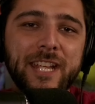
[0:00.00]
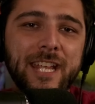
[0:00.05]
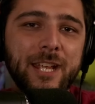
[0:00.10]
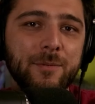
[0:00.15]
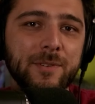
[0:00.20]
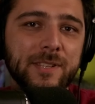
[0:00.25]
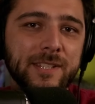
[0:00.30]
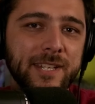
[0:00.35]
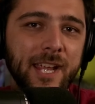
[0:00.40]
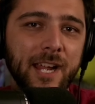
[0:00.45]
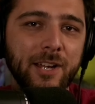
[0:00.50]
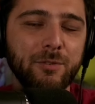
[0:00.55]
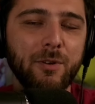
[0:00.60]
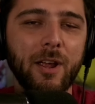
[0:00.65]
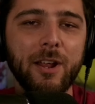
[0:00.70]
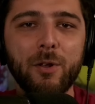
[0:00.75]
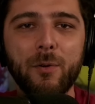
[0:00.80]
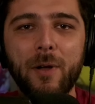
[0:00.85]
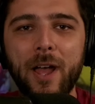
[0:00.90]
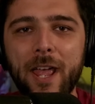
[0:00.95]
he was kicked
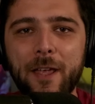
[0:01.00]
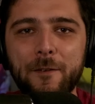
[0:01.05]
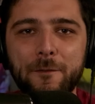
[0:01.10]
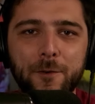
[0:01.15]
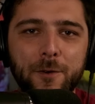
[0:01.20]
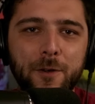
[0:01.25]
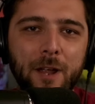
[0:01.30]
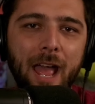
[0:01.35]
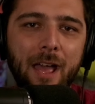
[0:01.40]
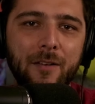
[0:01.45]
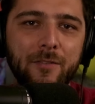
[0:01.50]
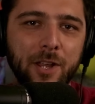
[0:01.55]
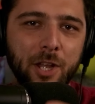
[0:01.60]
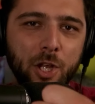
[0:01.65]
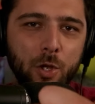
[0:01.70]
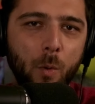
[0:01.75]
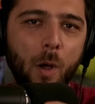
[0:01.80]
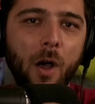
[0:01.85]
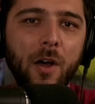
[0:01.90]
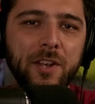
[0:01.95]
right away for having
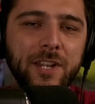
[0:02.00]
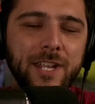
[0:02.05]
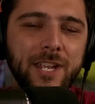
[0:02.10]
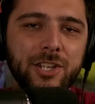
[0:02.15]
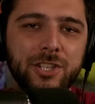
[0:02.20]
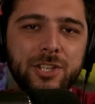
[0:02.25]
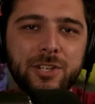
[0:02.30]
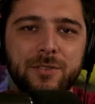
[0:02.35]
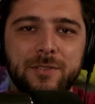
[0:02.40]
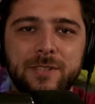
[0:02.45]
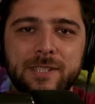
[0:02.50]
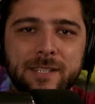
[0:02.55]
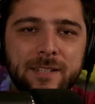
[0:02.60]
quality issues,